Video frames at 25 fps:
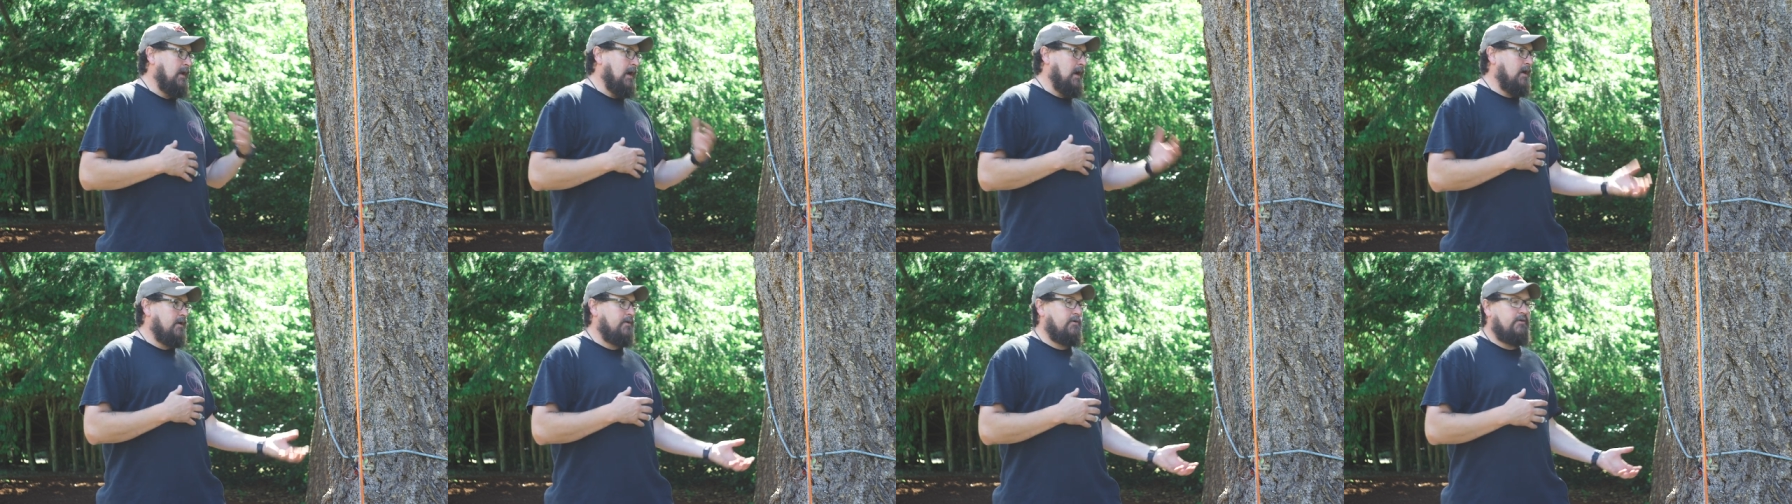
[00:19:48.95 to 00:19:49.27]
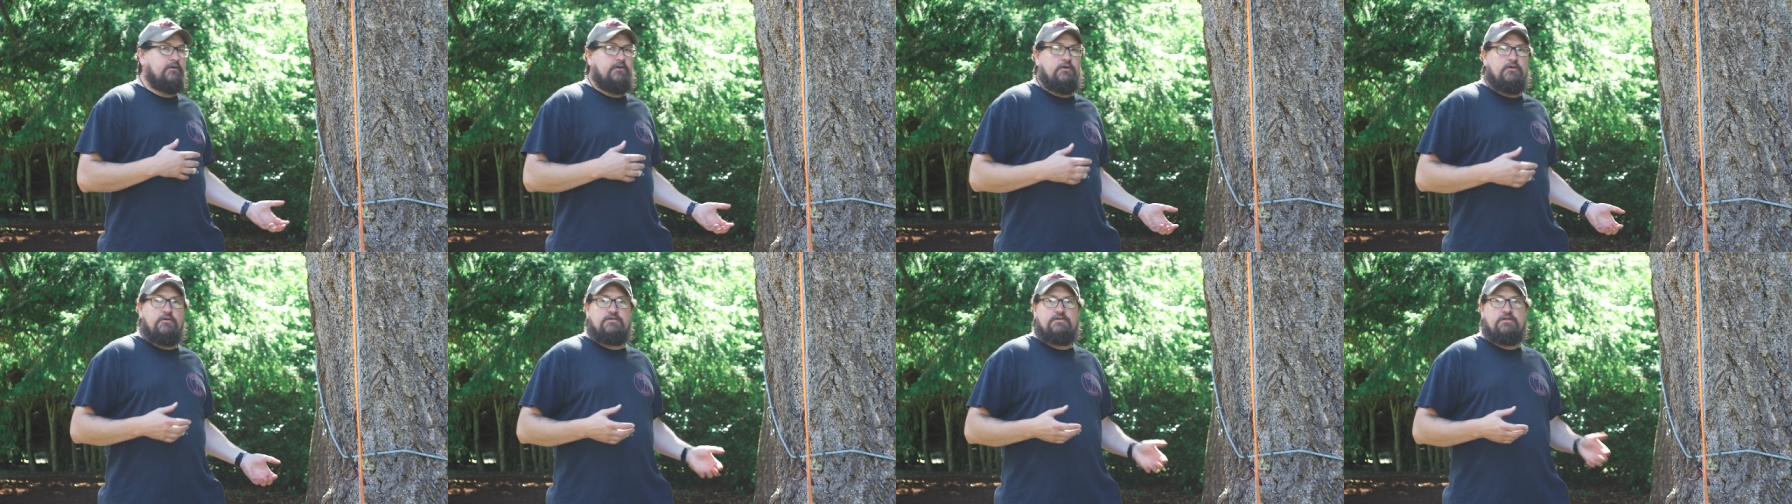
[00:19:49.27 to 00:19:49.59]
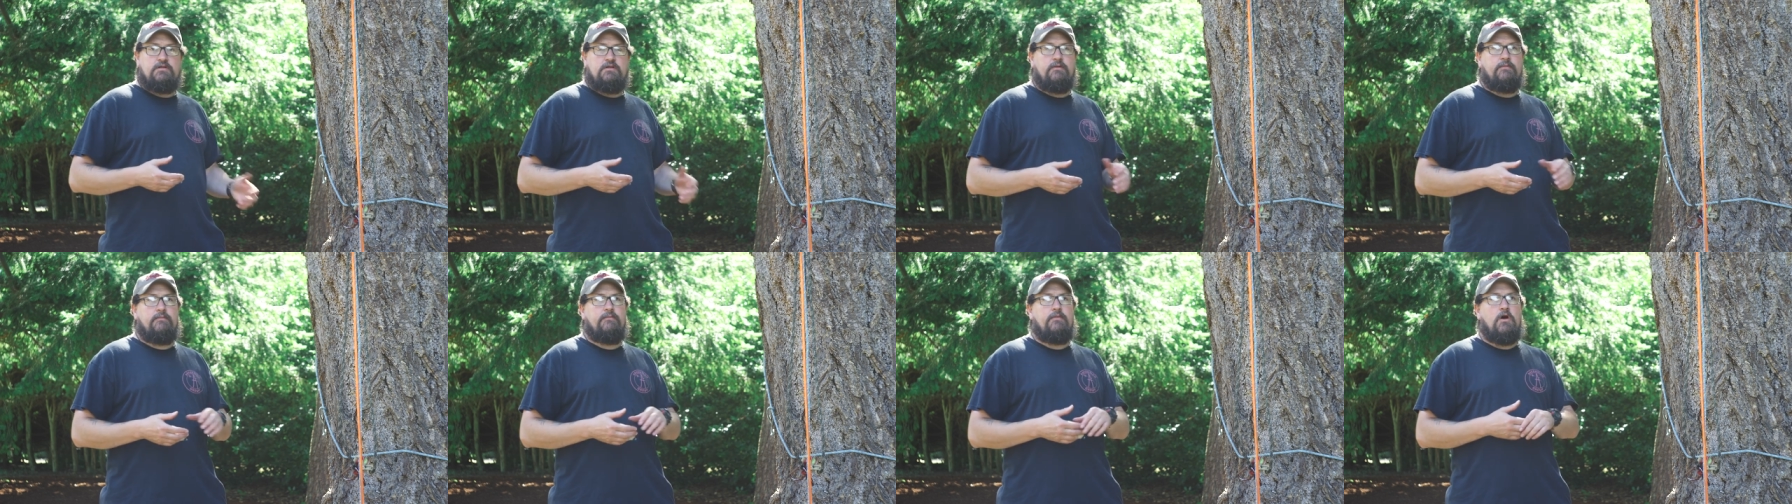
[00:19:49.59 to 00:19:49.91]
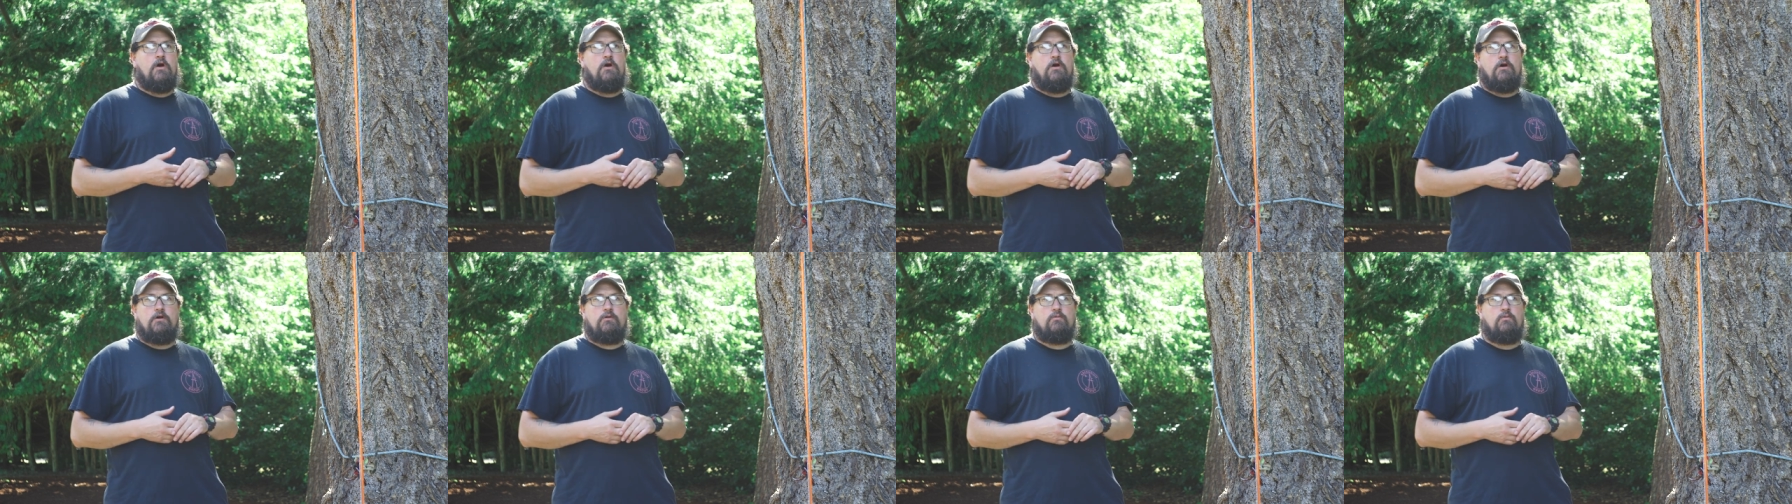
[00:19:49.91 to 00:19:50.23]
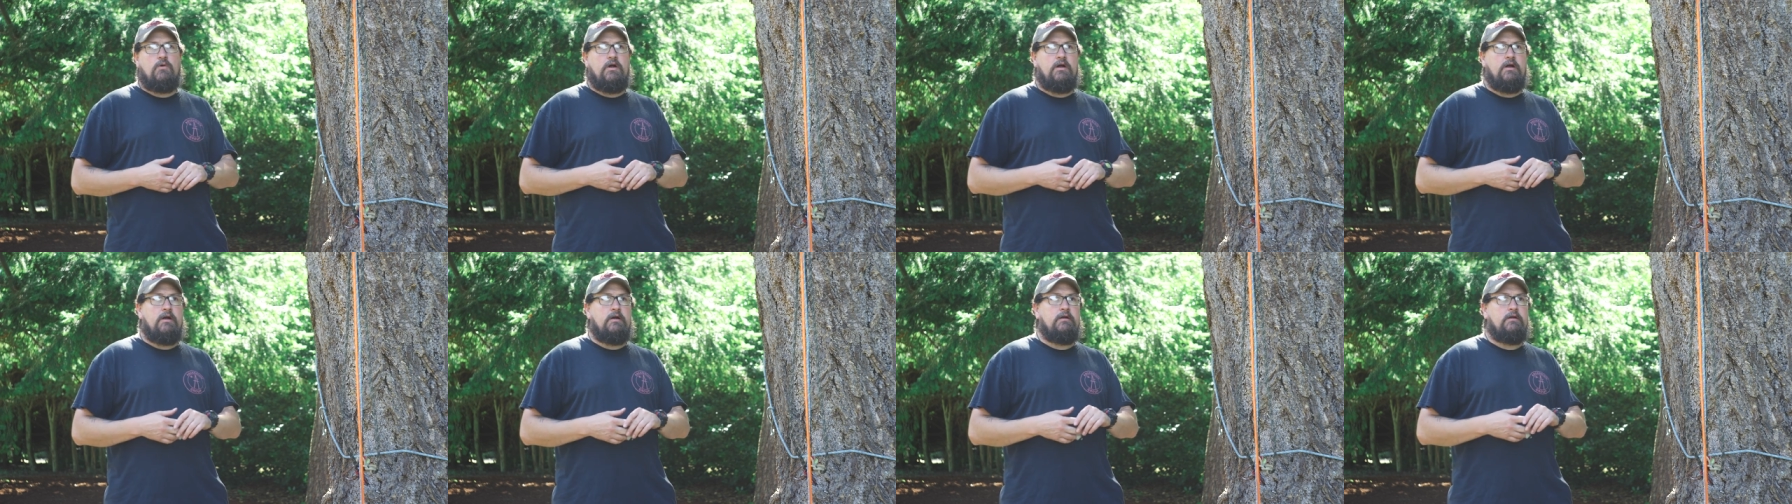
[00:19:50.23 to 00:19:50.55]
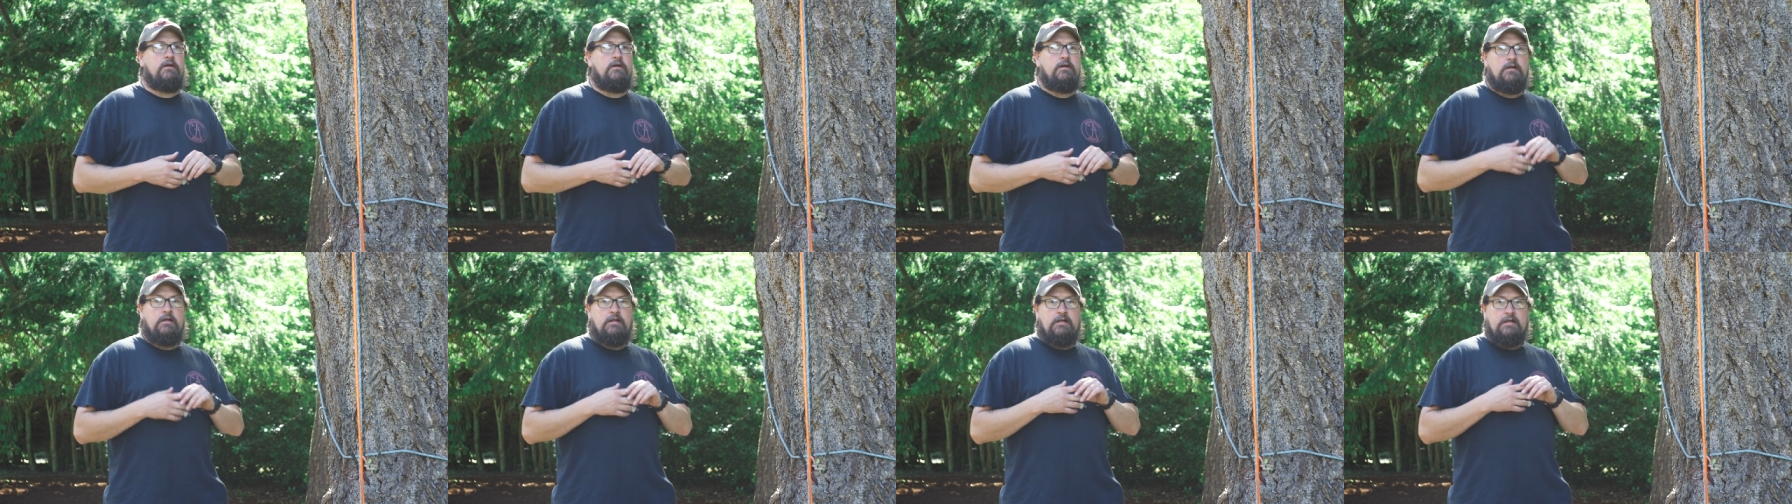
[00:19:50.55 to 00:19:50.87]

how you're using them, the hardware,